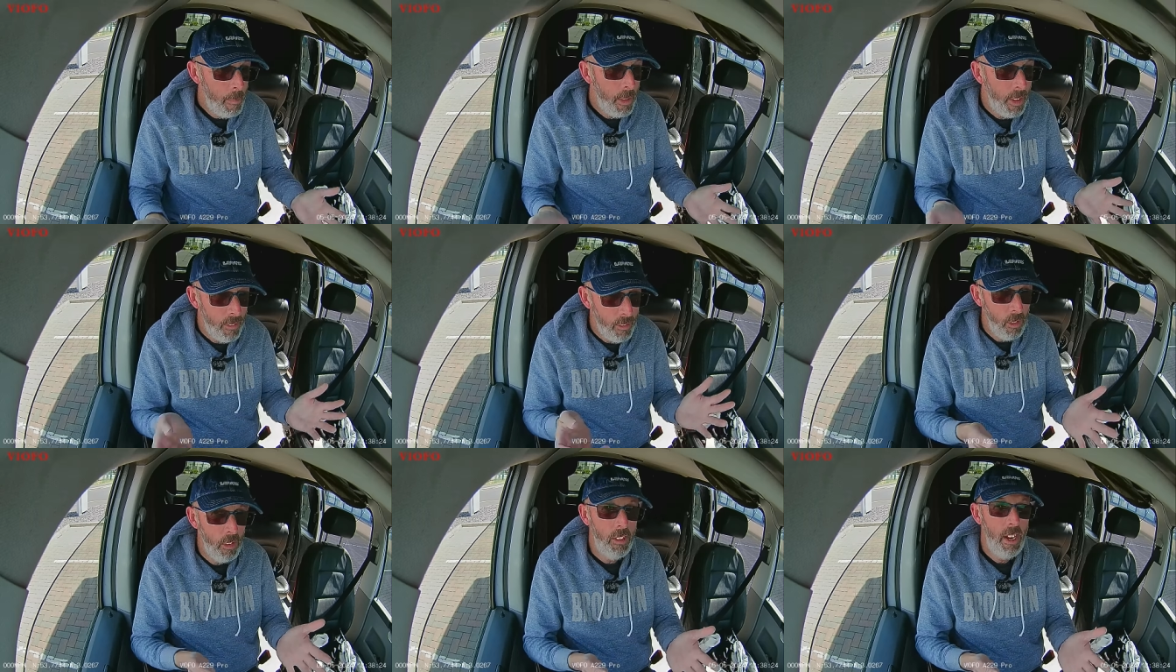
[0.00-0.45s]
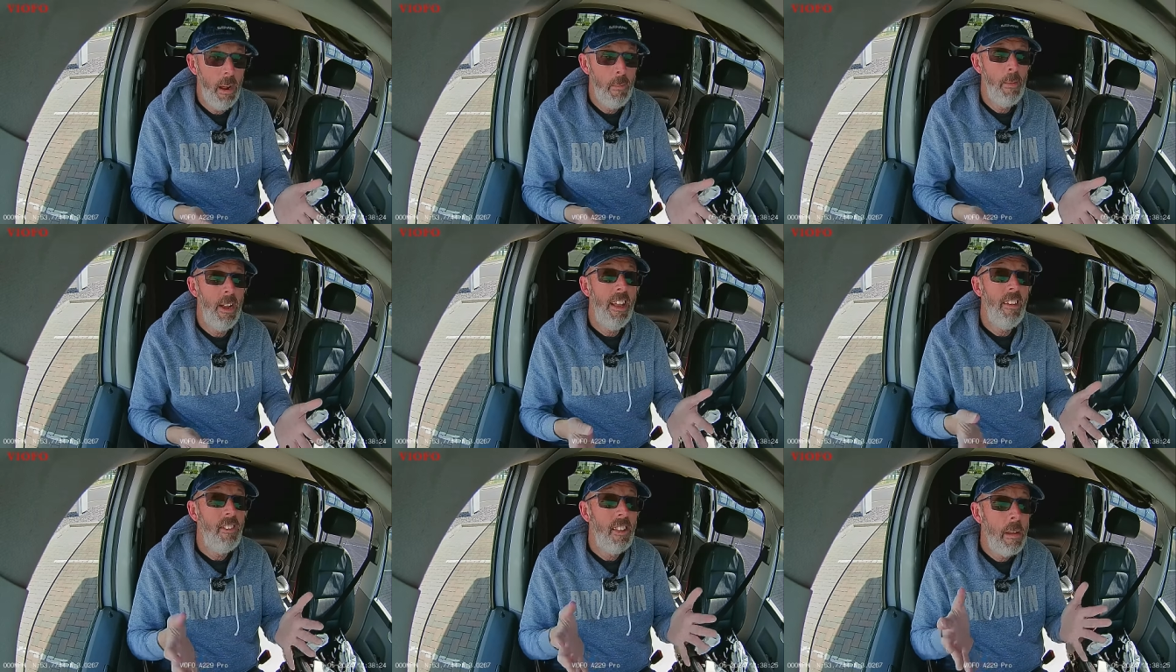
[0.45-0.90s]
camera. The front
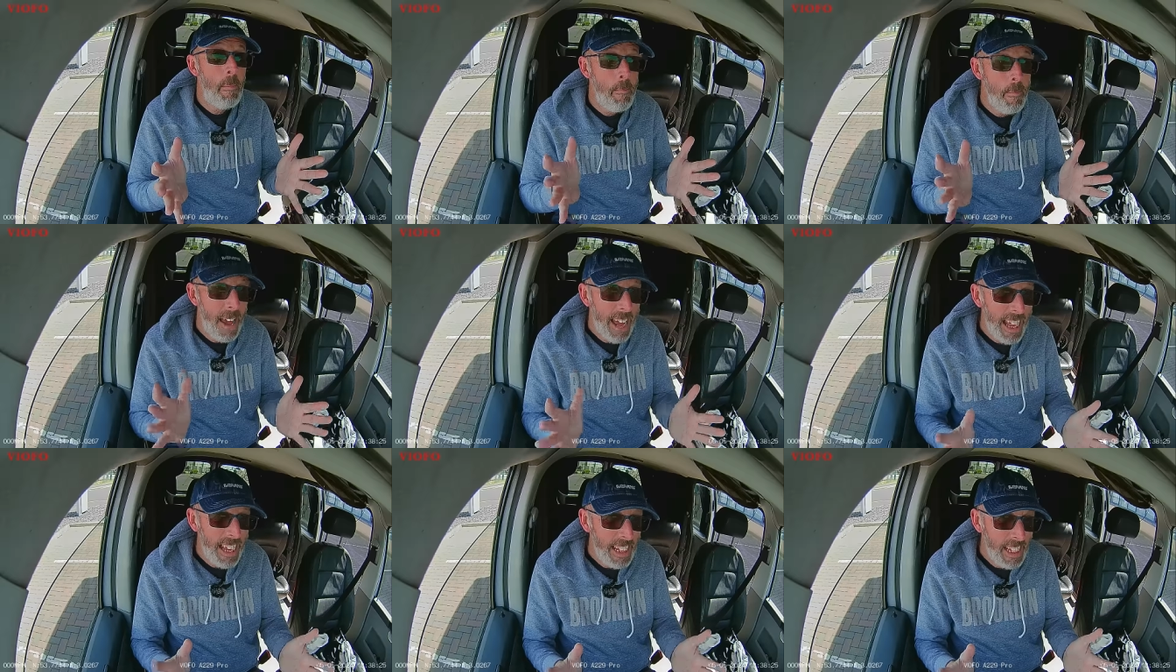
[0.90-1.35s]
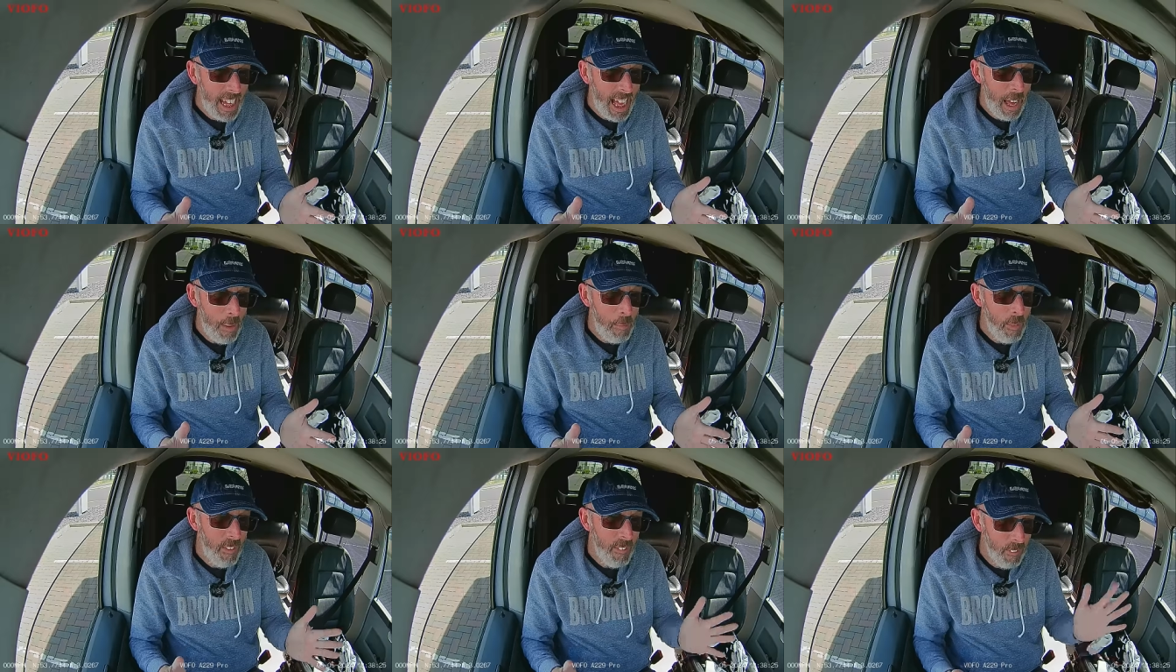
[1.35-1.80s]
camera is the main
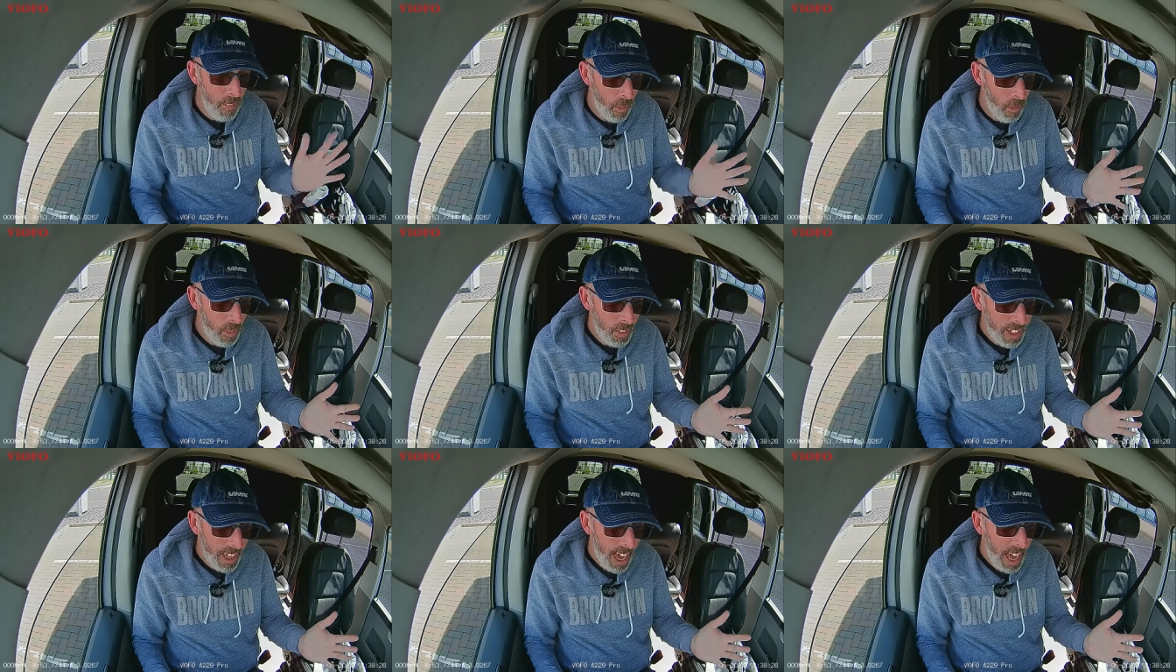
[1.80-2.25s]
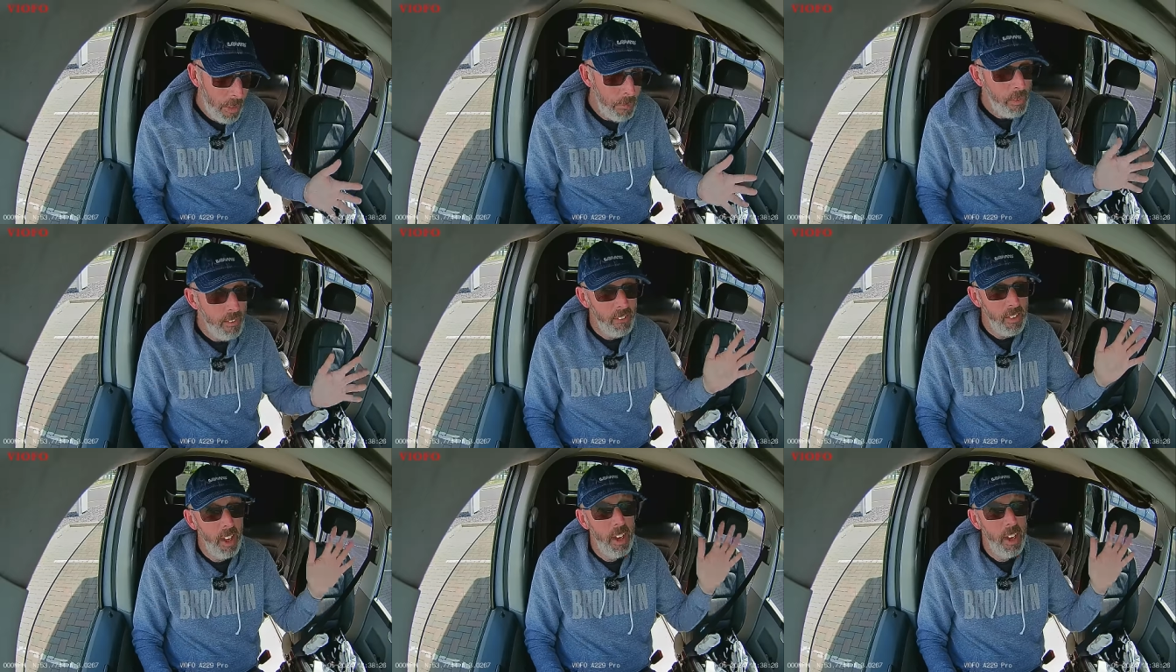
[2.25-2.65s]
camera, 4K.